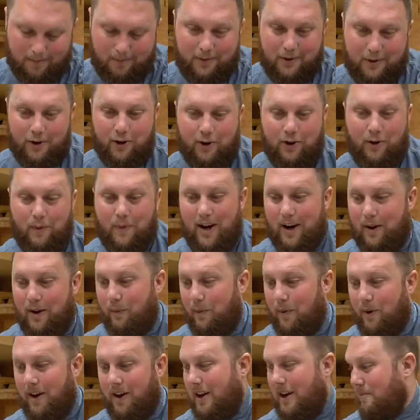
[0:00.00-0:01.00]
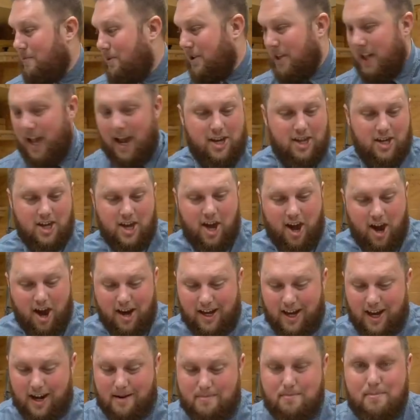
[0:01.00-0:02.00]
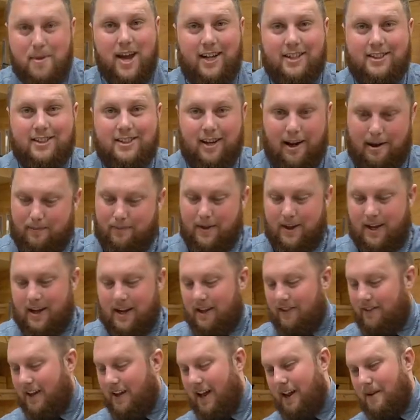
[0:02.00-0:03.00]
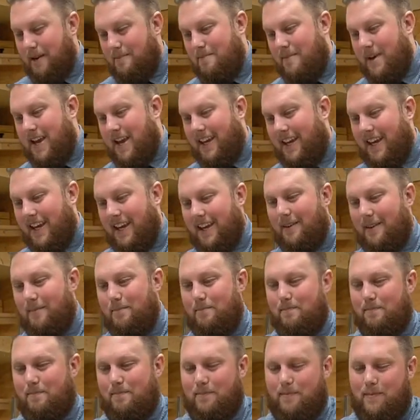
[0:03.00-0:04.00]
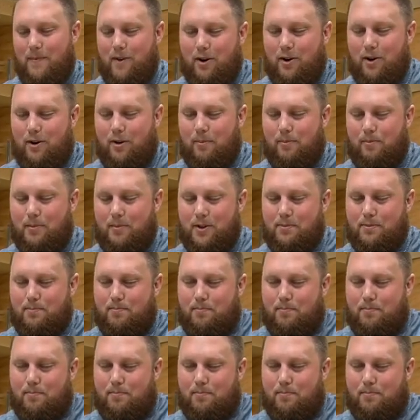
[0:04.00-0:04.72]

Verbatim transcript: through, and when it would, I'd be like, yeah, I gotta make something, and then I'd make it, you know, just